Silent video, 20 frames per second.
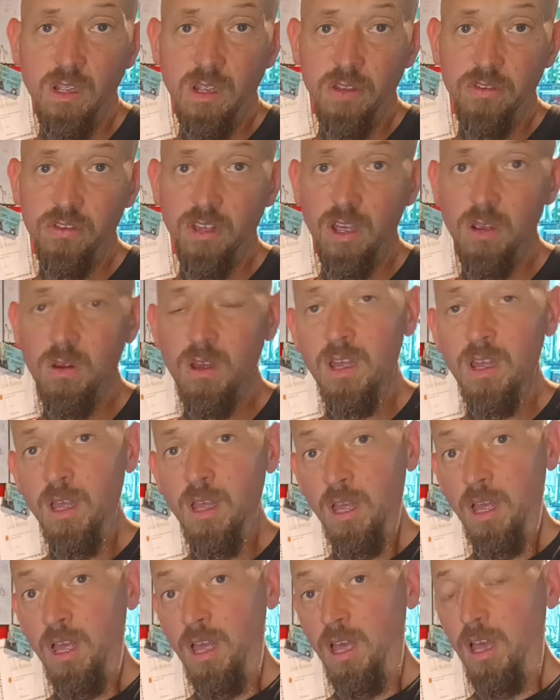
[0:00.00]
So
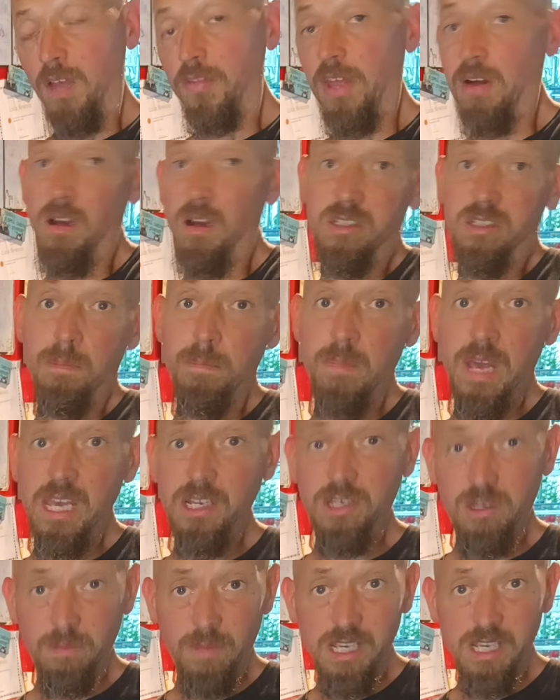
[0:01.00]
there are some
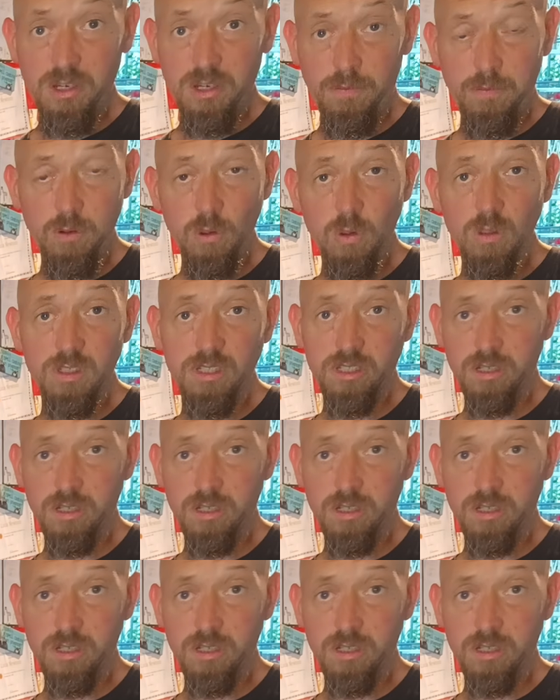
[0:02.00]
major flaws,